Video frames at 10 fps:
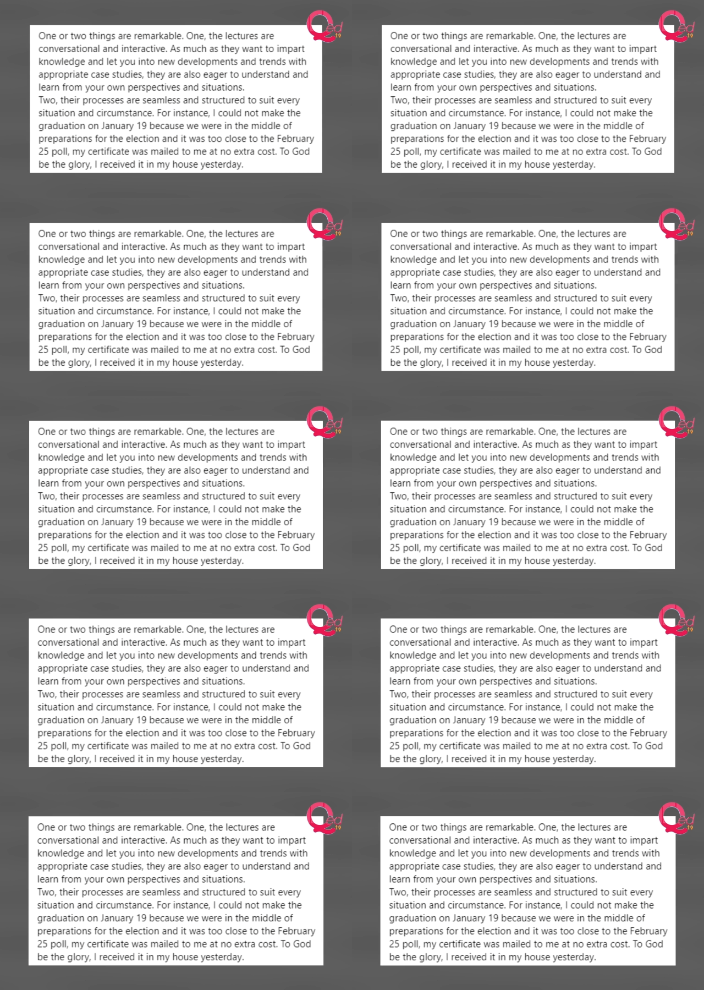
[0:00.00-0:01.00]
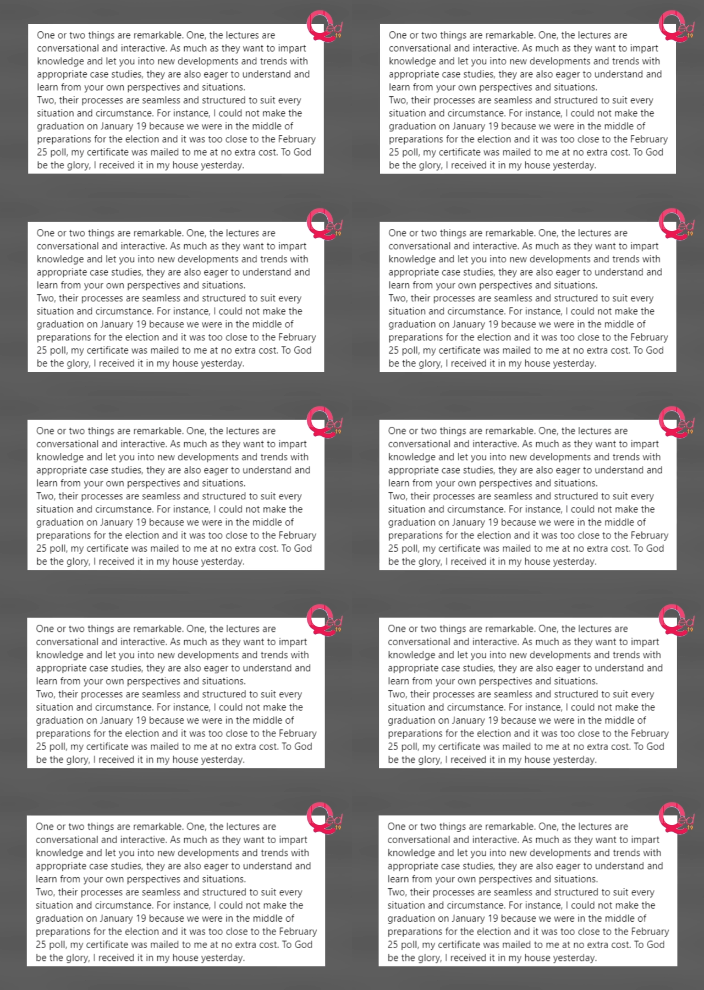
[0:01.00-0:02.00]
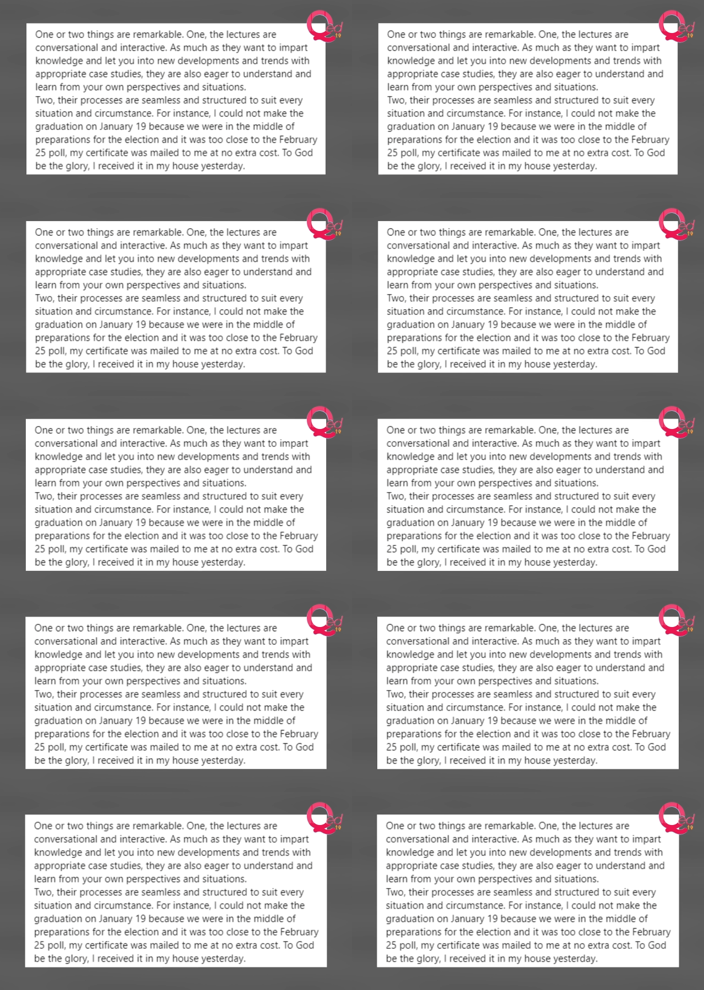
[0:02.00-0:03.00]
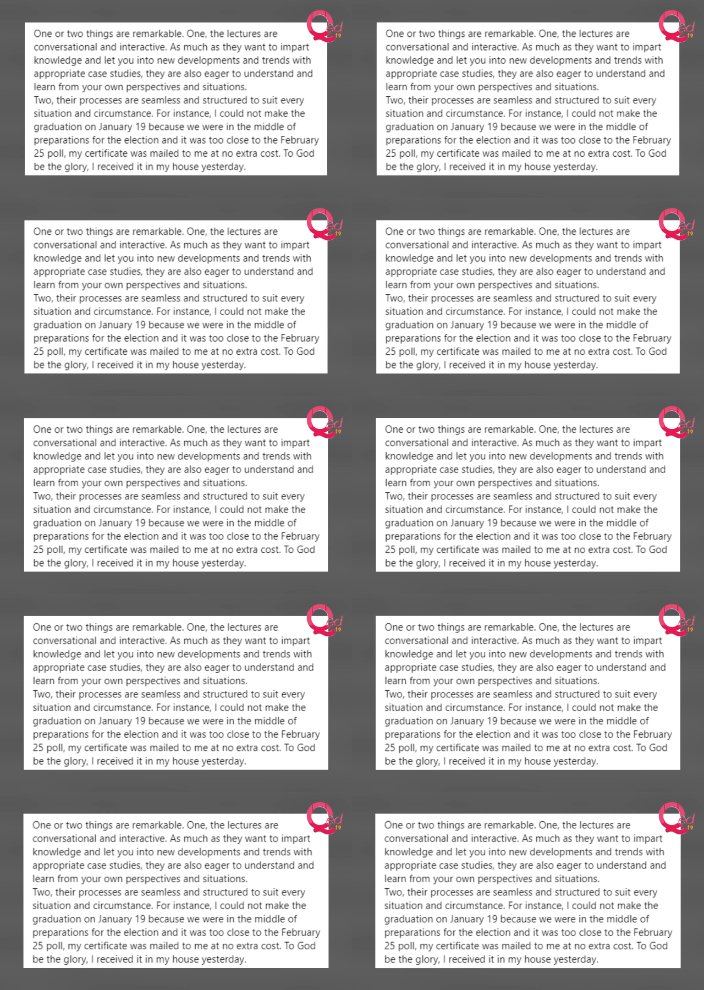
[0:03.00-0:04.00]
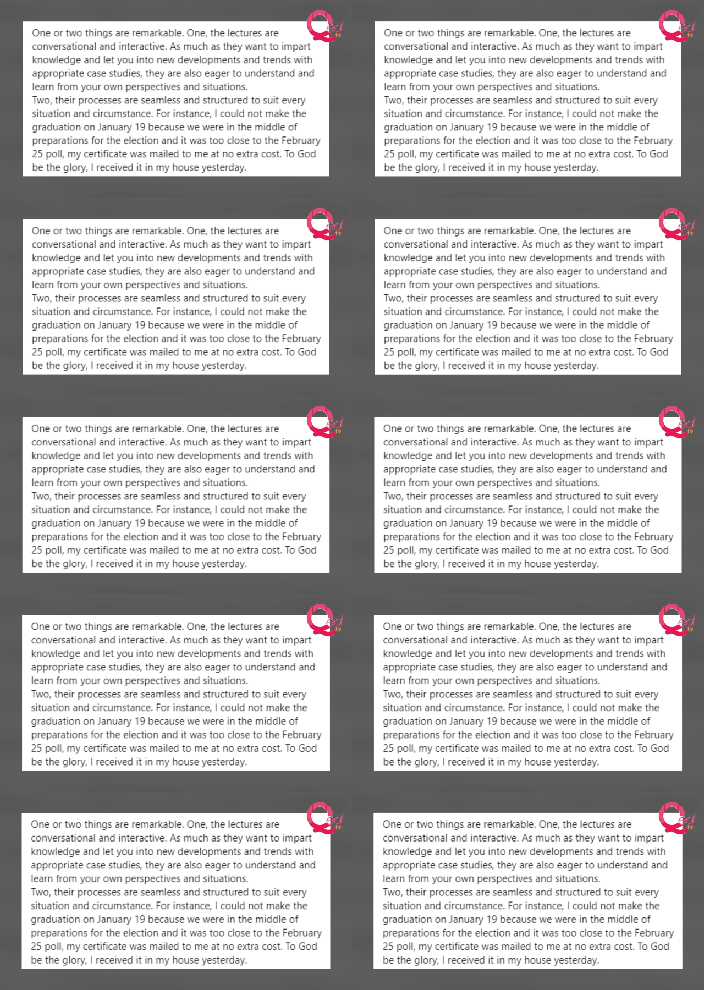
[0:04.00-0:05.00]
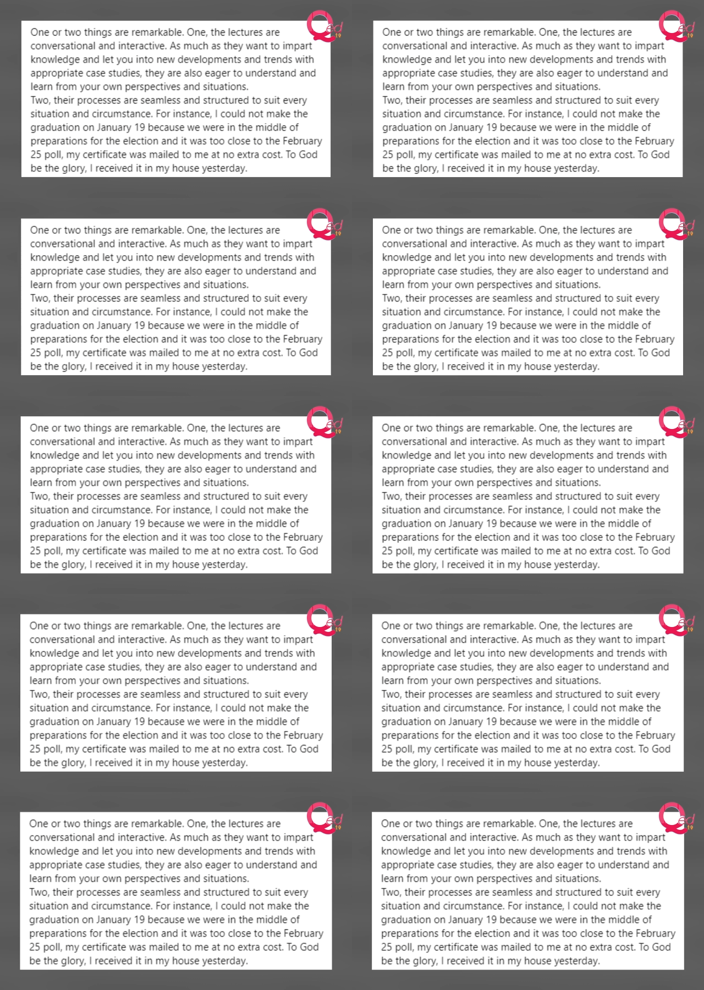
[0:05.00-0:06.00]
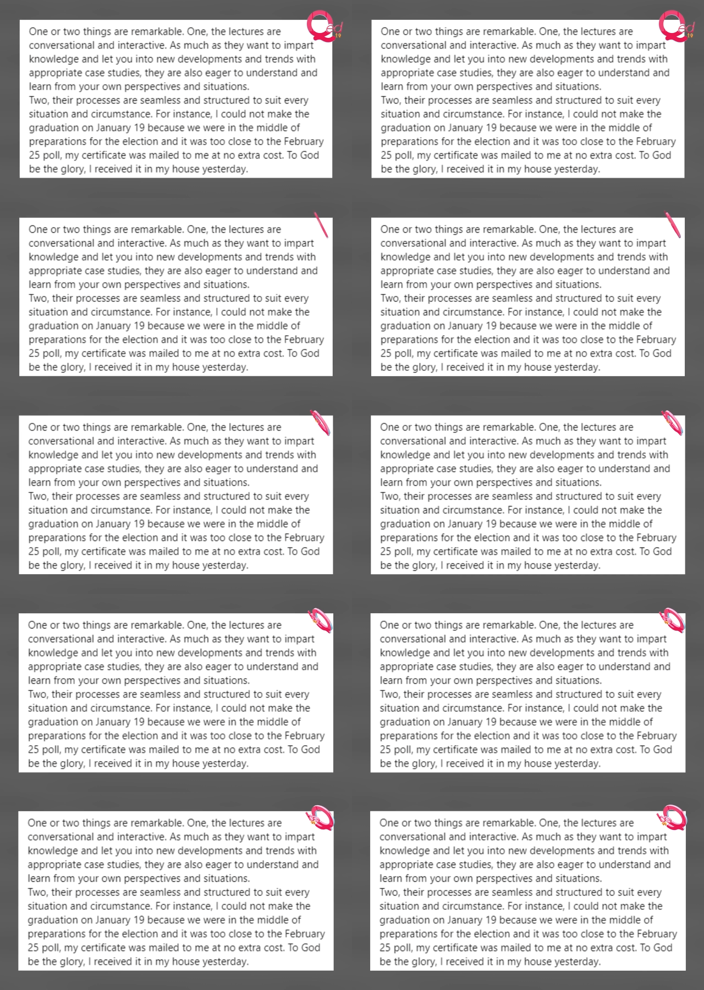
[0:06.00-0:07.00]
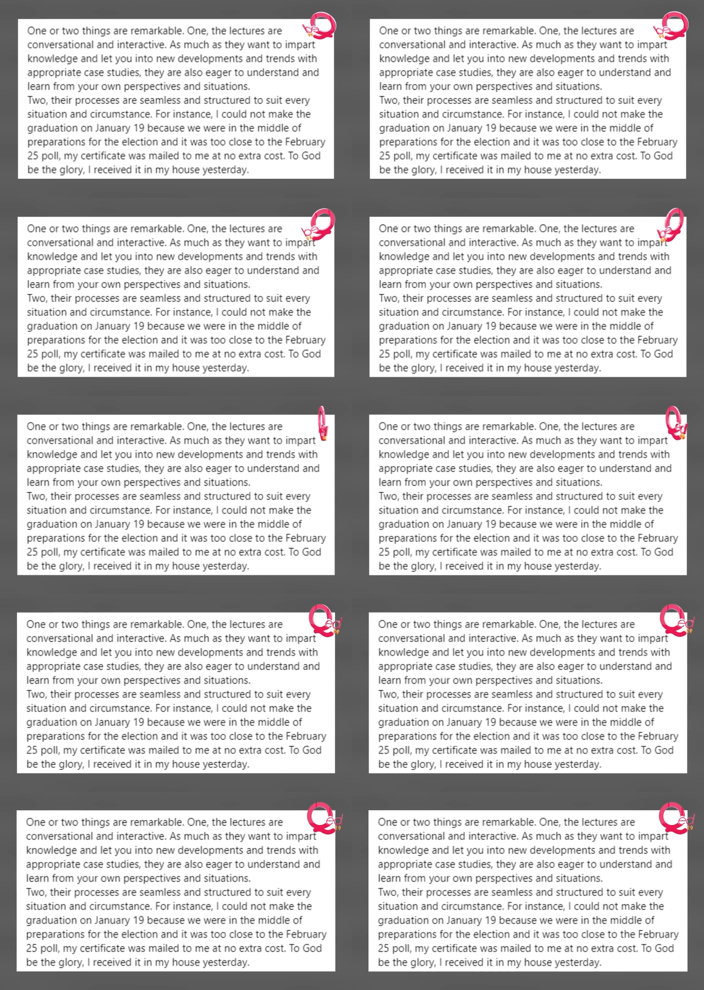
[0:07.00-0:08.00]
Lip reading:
(no speaker visible)